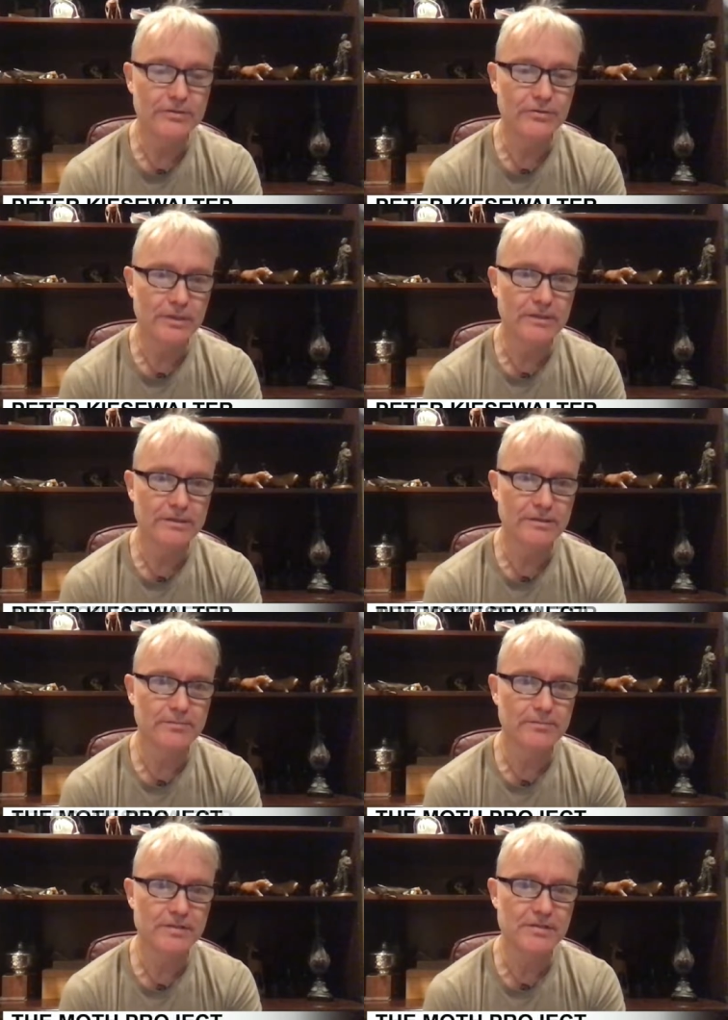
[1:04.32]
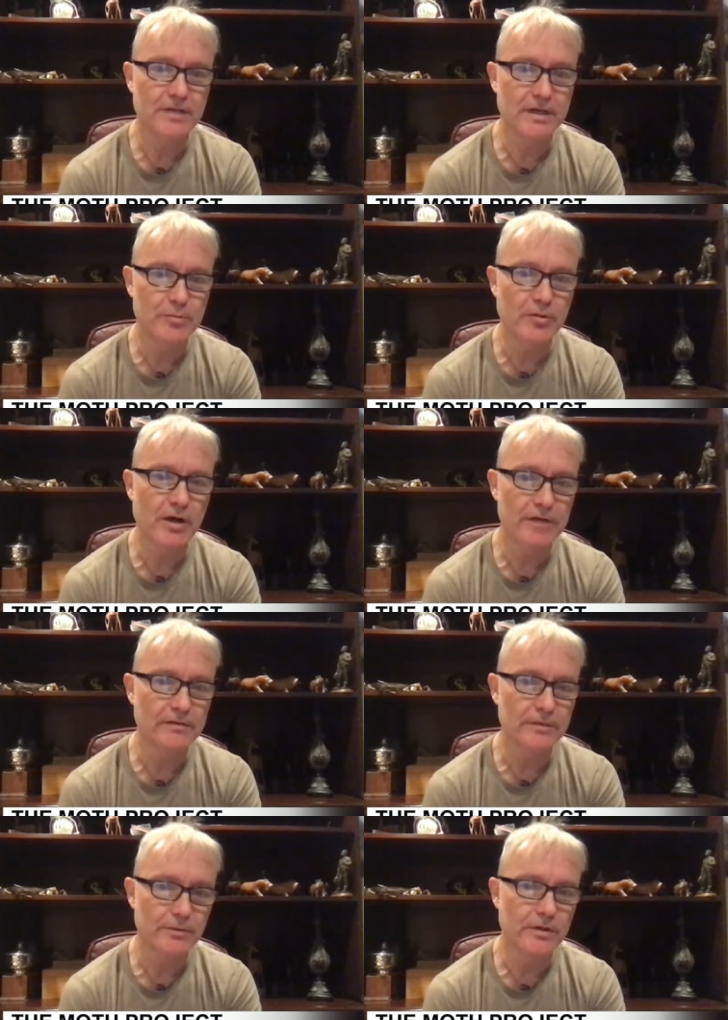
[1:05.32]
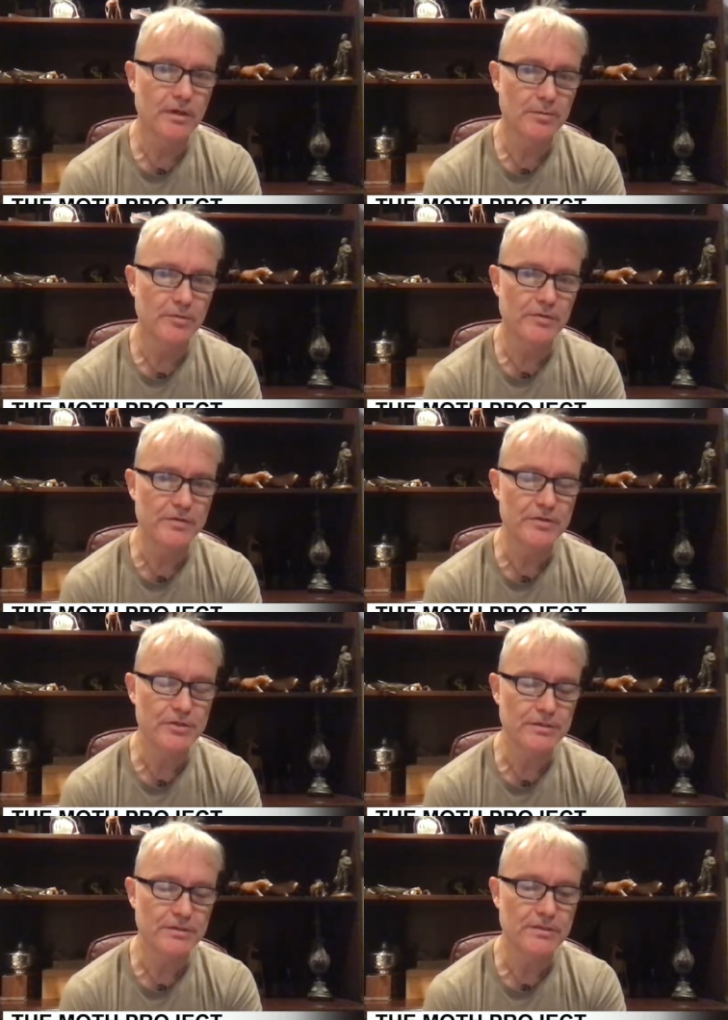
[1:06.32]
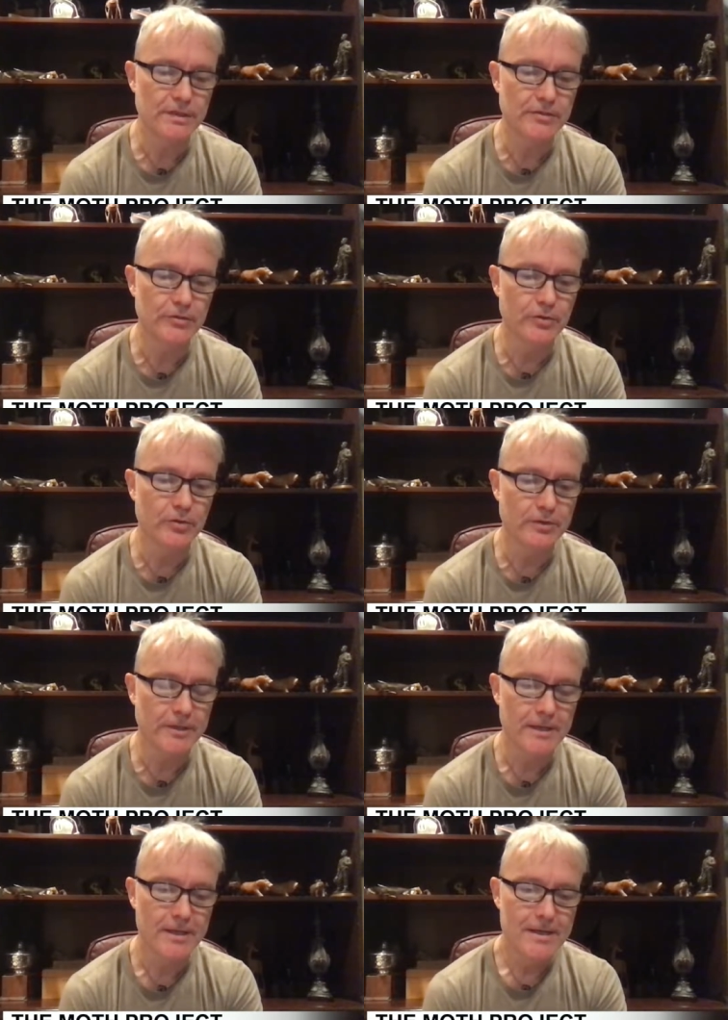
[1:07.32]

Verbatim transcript: to, uh, to, to study privately with a couple of musicians in New York.